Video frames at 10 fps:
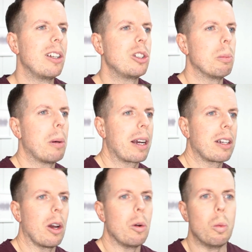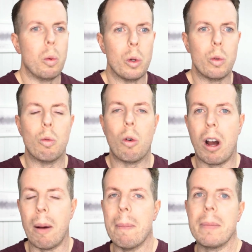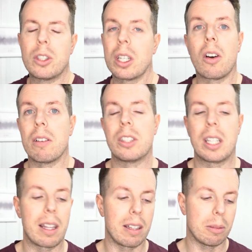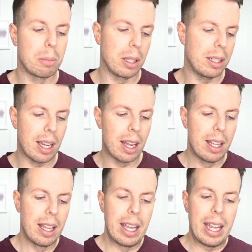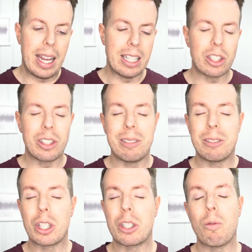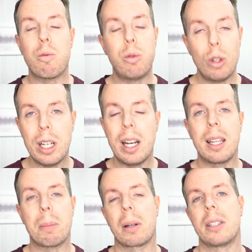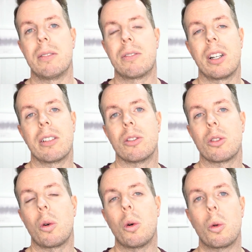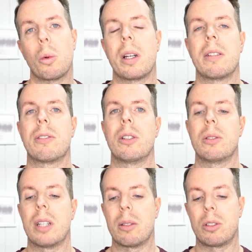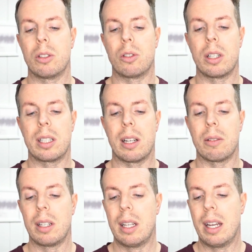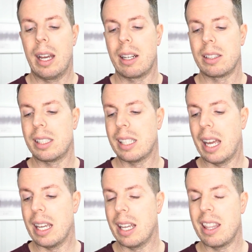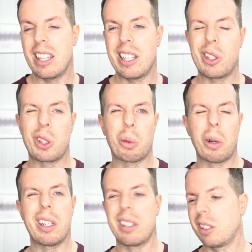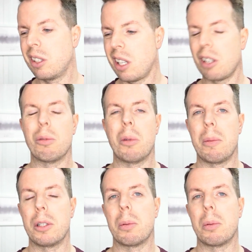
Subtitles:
tobacco, wood, rum to kind of together. But yeah, it's just a really pleasant fragrance all the way through down to the dry down. And as I say, the sweetness does remind me of